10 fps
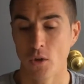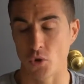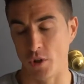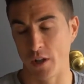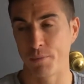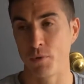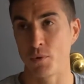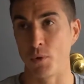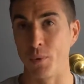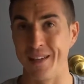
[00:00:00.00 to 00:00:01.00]
So the difference
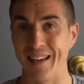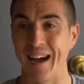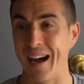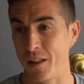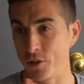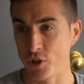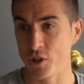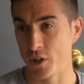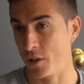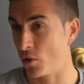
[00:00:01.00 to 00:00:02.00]
between
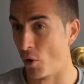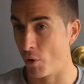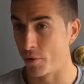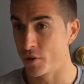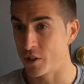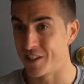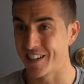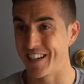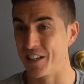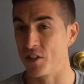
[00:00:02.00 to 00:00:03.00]
allergies and
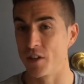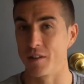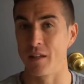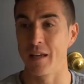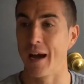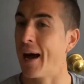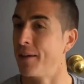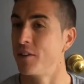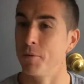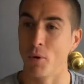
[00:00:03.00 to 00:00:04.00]
intolerances is the
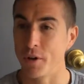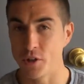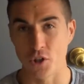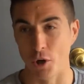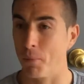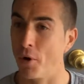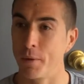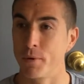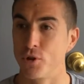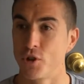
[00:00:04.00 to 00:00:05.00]
antibodies that your body
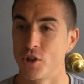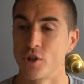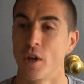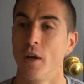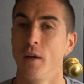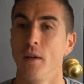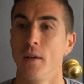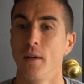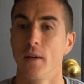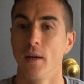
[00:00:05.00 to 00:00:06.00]
produces
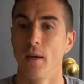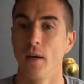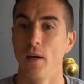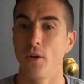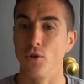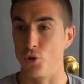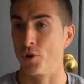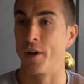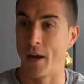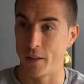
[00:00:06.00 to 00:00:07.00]
during
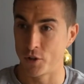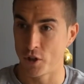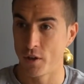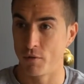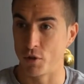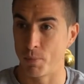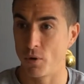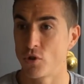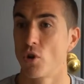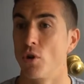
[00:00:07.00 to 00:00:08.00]
an allergy
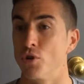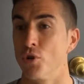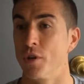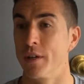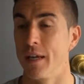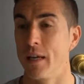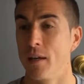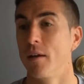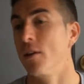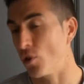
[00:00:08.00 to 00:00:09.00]
response or during an
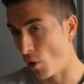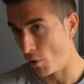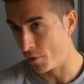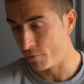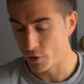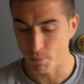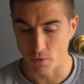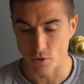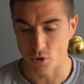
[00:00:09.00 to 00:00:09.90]
intolerant response.